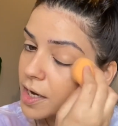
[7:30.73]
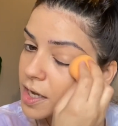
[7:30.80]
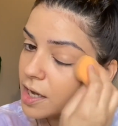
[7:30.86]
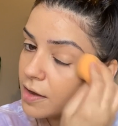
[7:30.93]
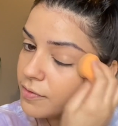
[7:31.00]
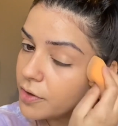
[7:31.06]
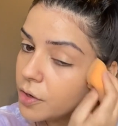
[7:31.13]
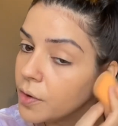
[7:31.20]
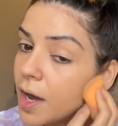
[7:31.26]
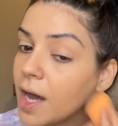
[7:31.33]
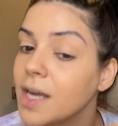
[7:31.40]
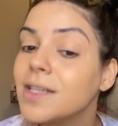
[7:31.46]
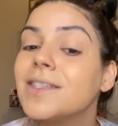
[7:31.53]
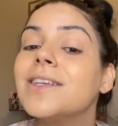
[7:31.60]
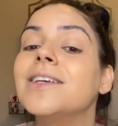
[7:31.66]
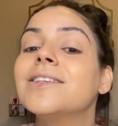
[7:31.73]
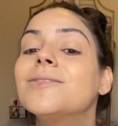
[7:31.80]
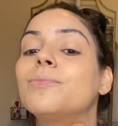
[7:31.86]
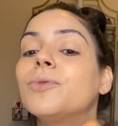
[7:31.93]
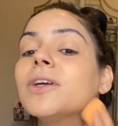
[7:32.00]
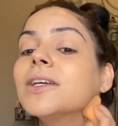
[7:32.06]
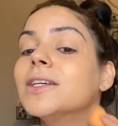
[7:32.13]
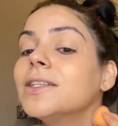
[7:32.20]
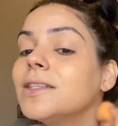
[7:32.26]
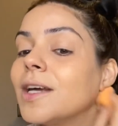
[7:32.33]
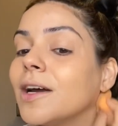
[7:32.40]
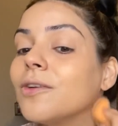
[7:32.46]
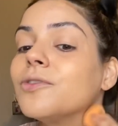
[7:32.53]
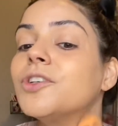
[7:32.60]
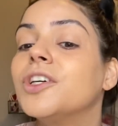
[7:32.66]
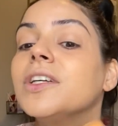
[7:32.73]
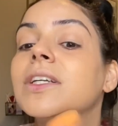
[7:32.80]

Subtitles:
give you guys is bring it down your